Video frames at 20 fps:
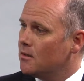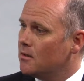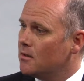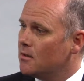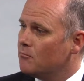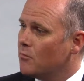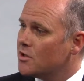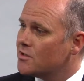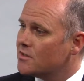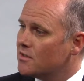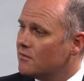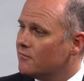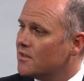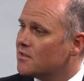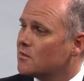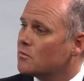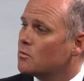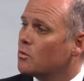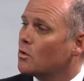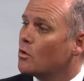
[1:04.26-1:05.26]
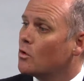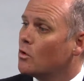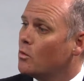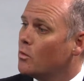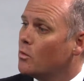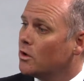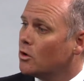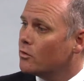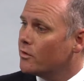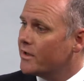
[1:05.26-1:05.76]
most investors will
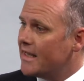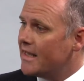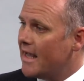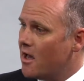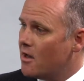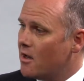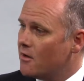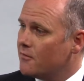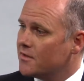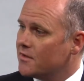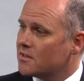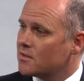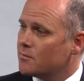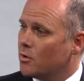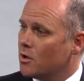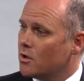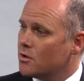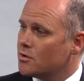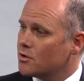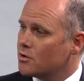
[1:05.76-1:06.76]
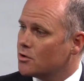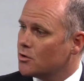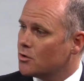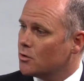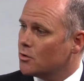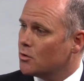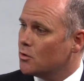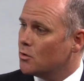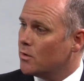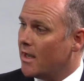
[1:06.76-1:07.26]
already have exposure
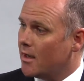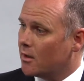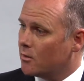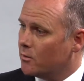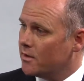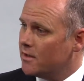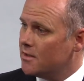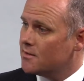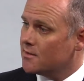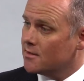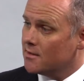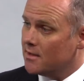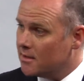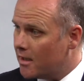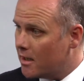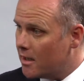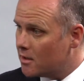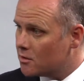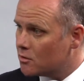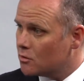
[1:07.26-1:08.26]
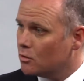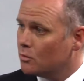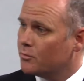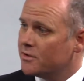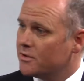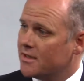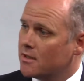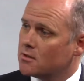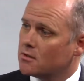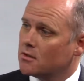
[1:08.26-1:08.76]
to equities, international
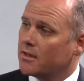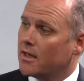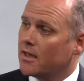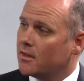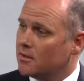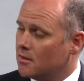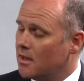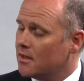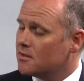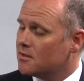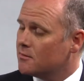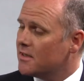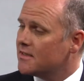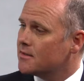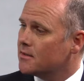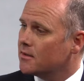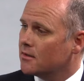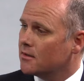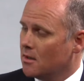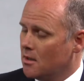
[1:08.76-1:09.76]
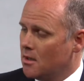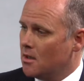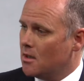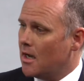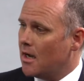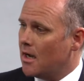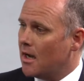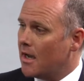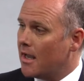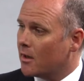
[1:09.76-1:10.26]
potentially and domestic
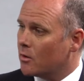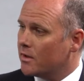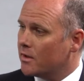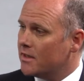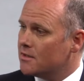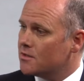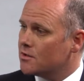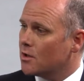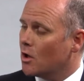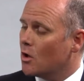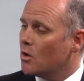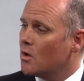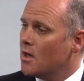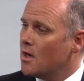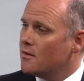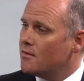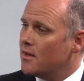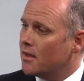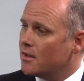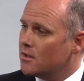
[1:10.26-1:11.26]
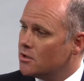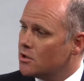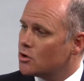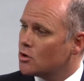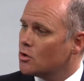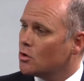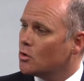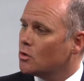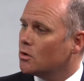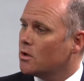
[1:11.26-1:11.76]
equities. So that
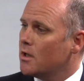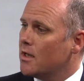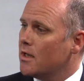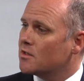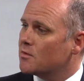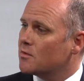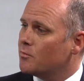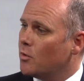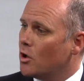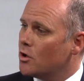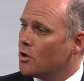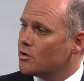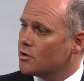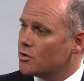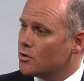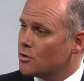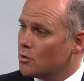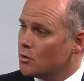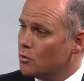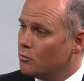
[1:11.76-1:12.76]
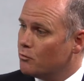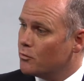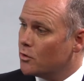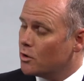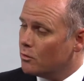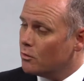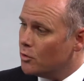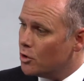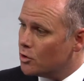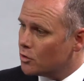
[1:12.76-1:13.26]
additional exposure to
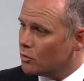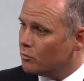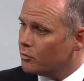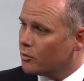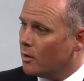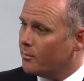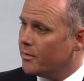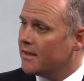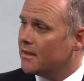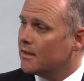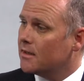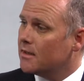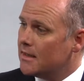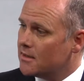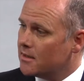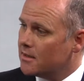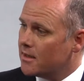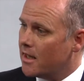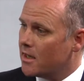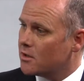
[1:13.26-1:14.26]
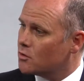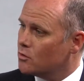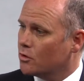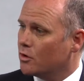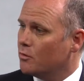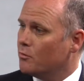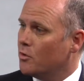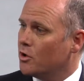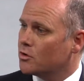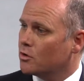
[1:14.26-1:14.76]
commercial property and international
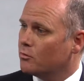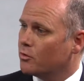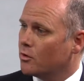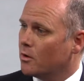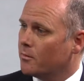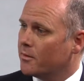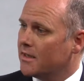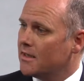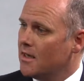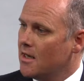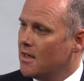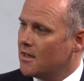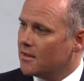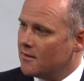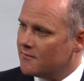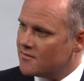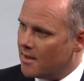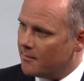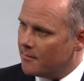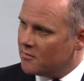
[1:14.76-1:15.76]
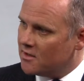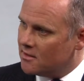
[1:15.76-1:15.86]
commercial property gives them